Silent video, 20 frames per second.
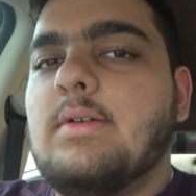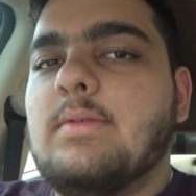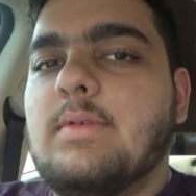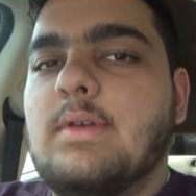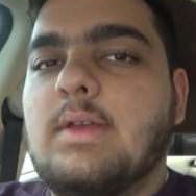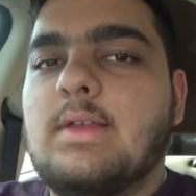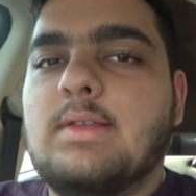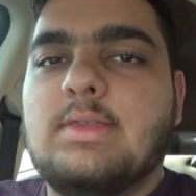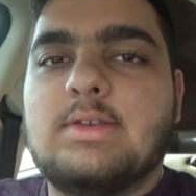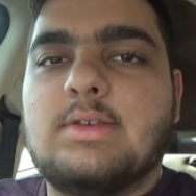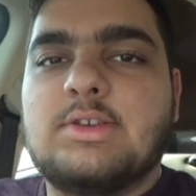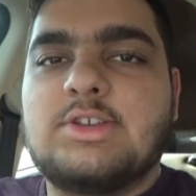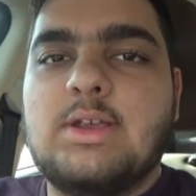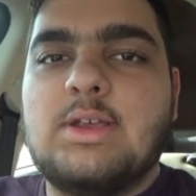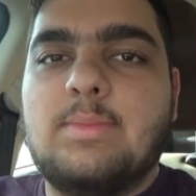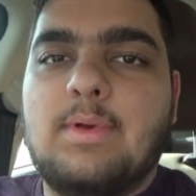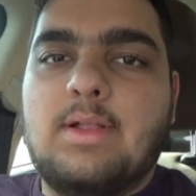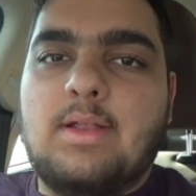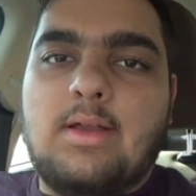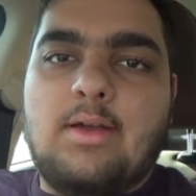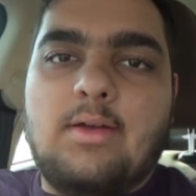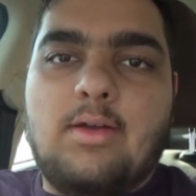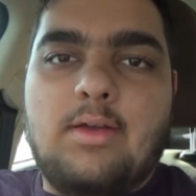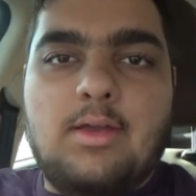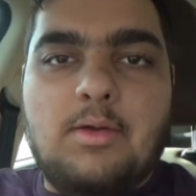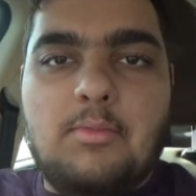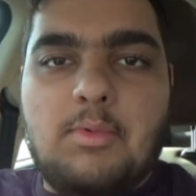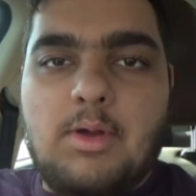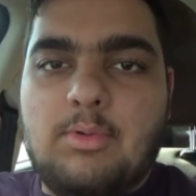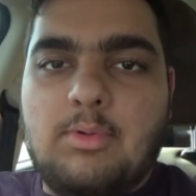in the Sheba
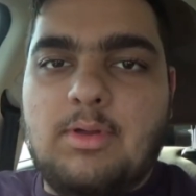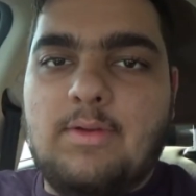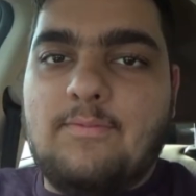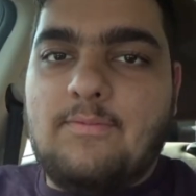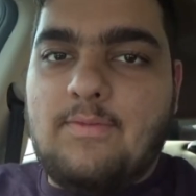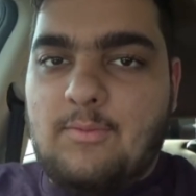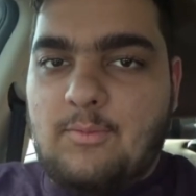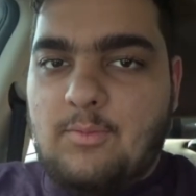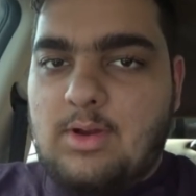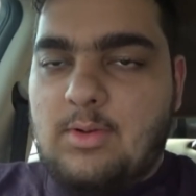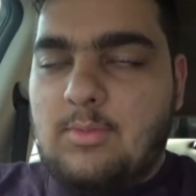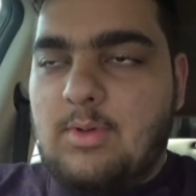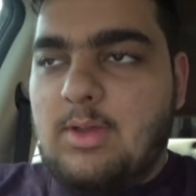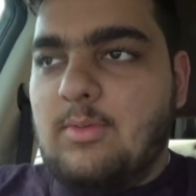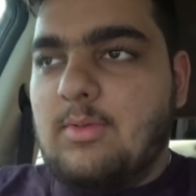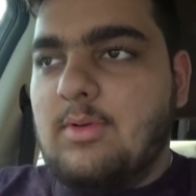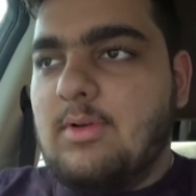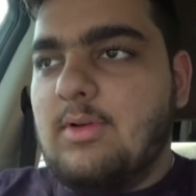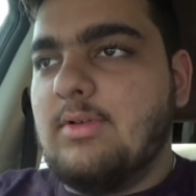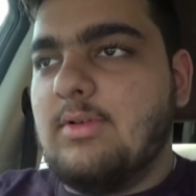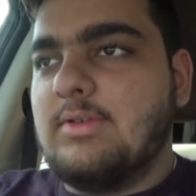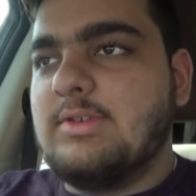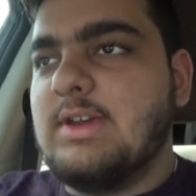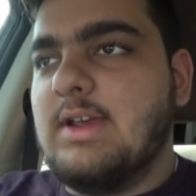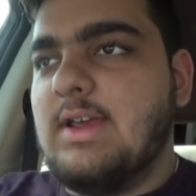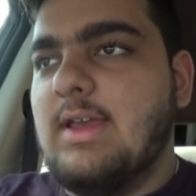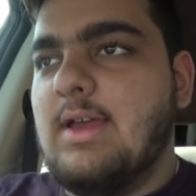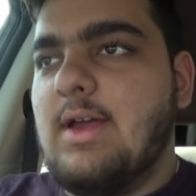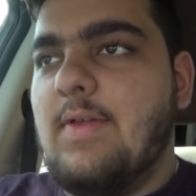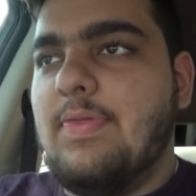area where we were
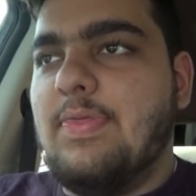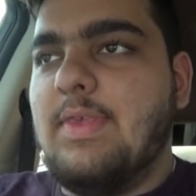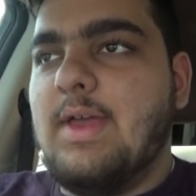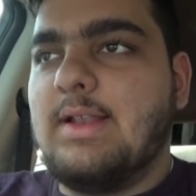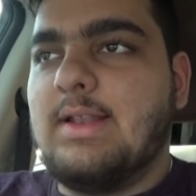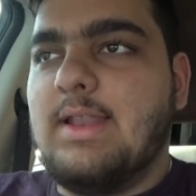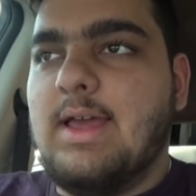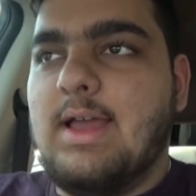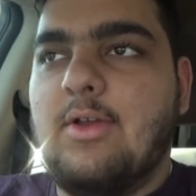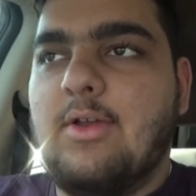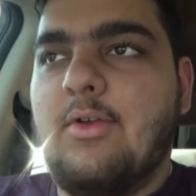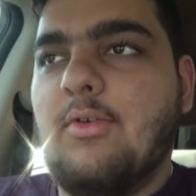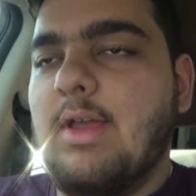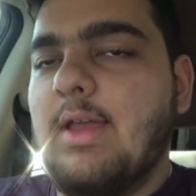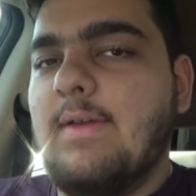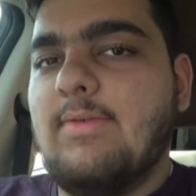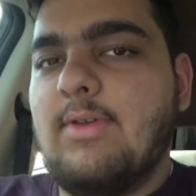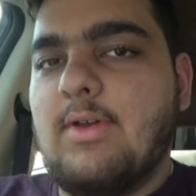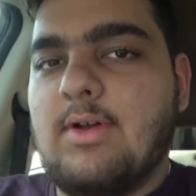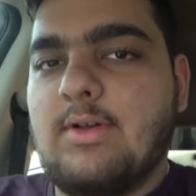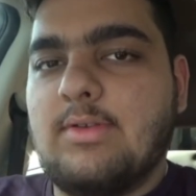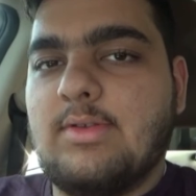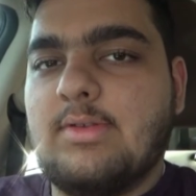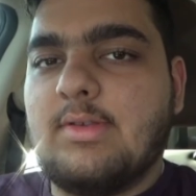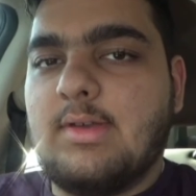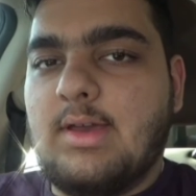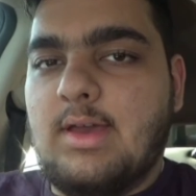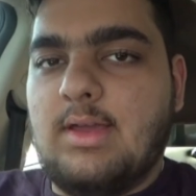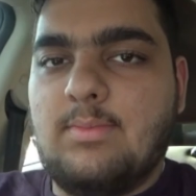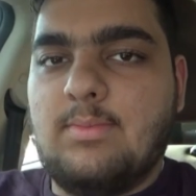checking out that like graveyard
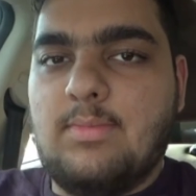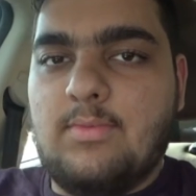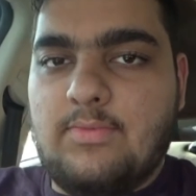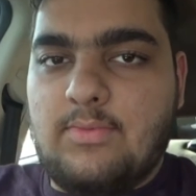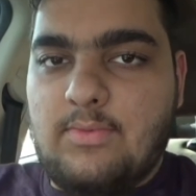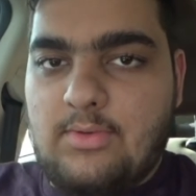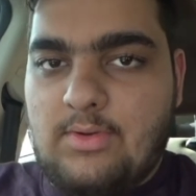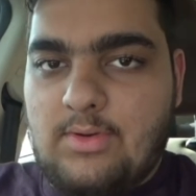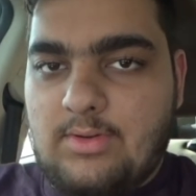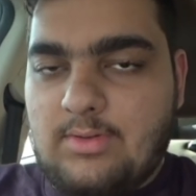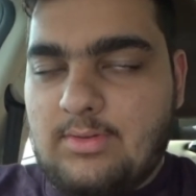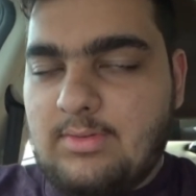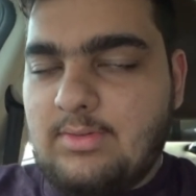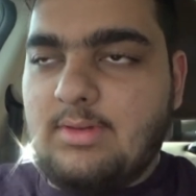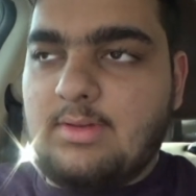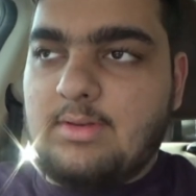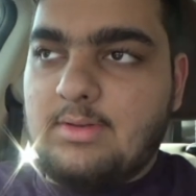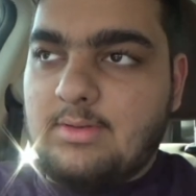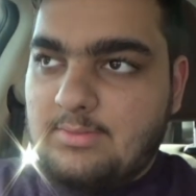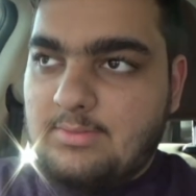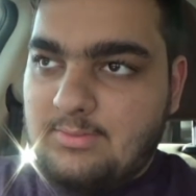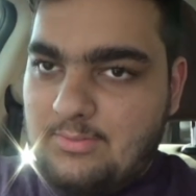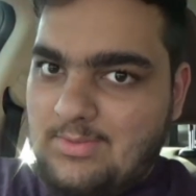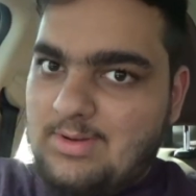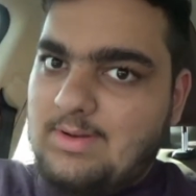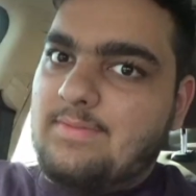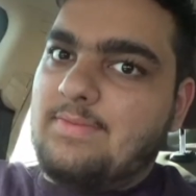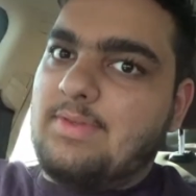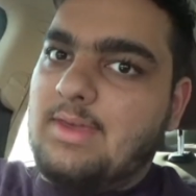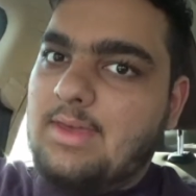site before, you know,
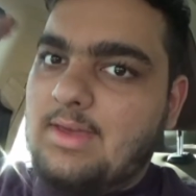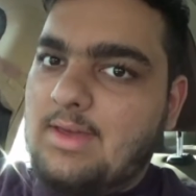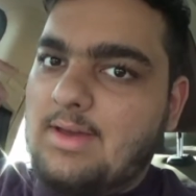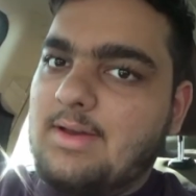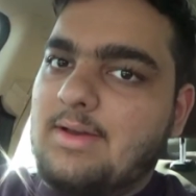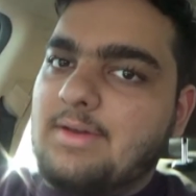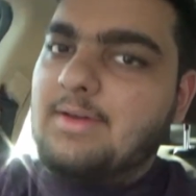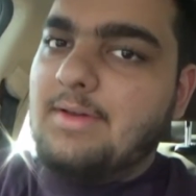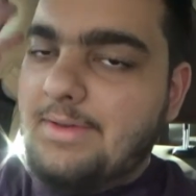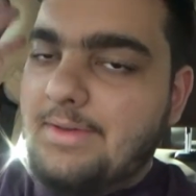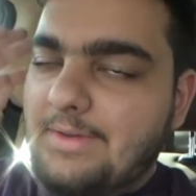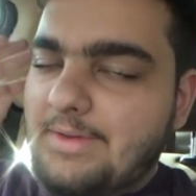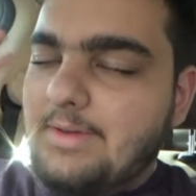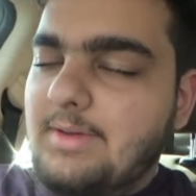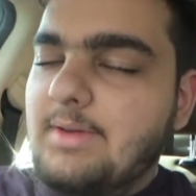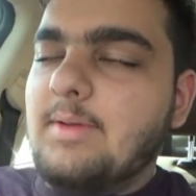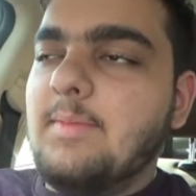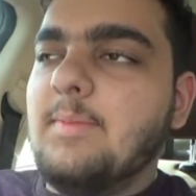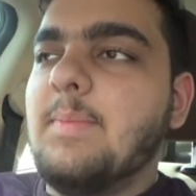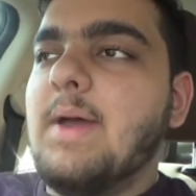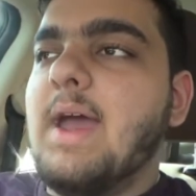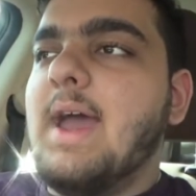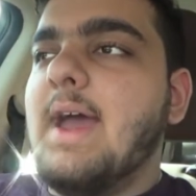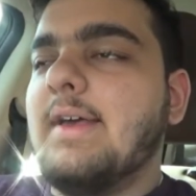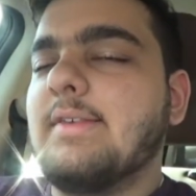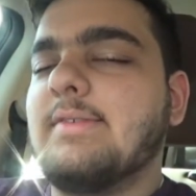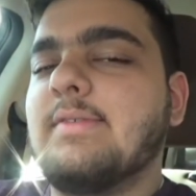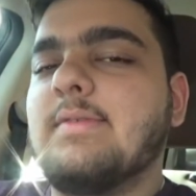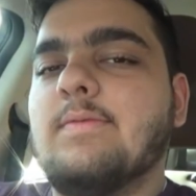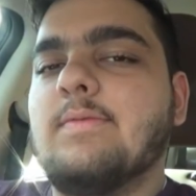one of the
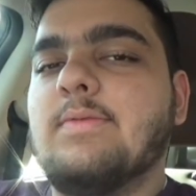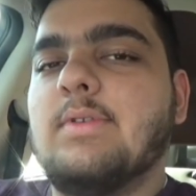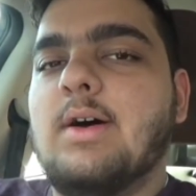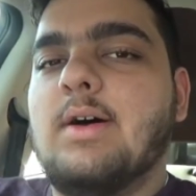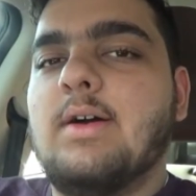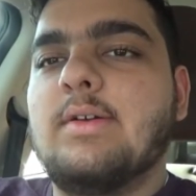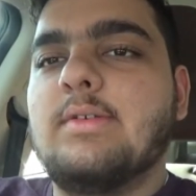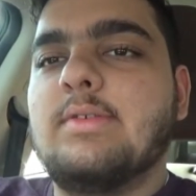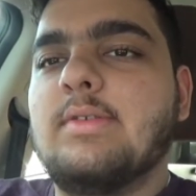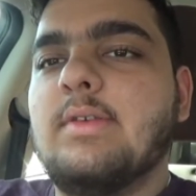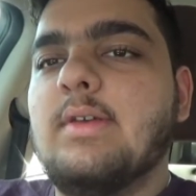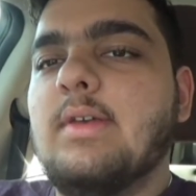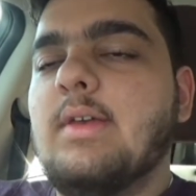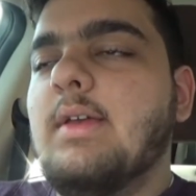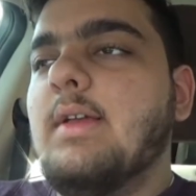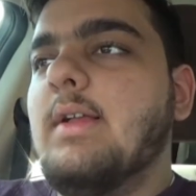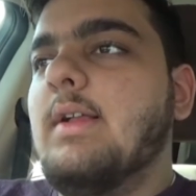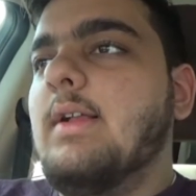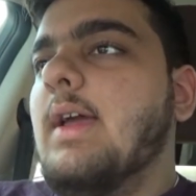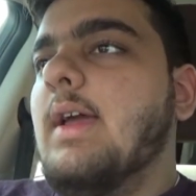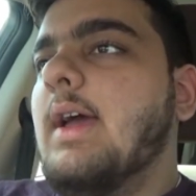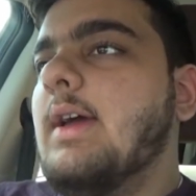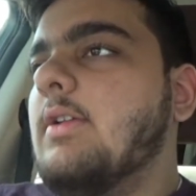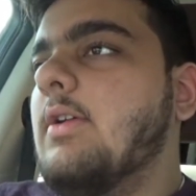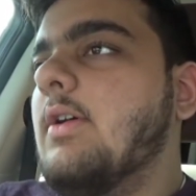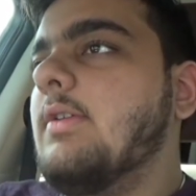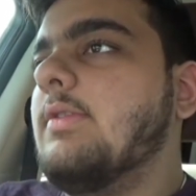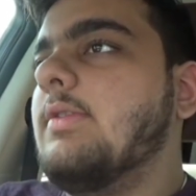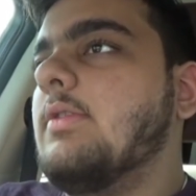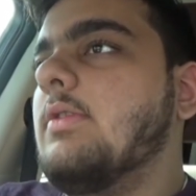past vlogs. And
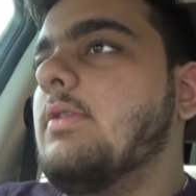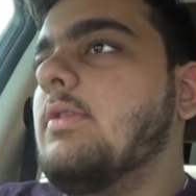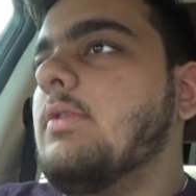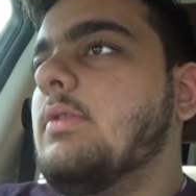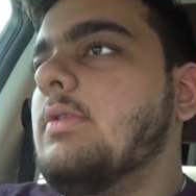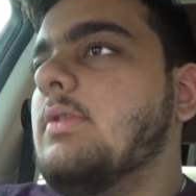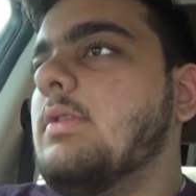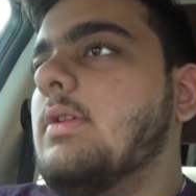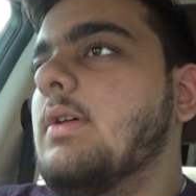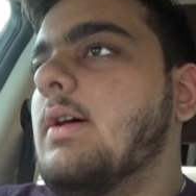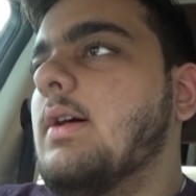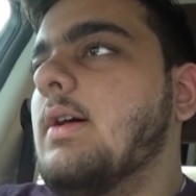also,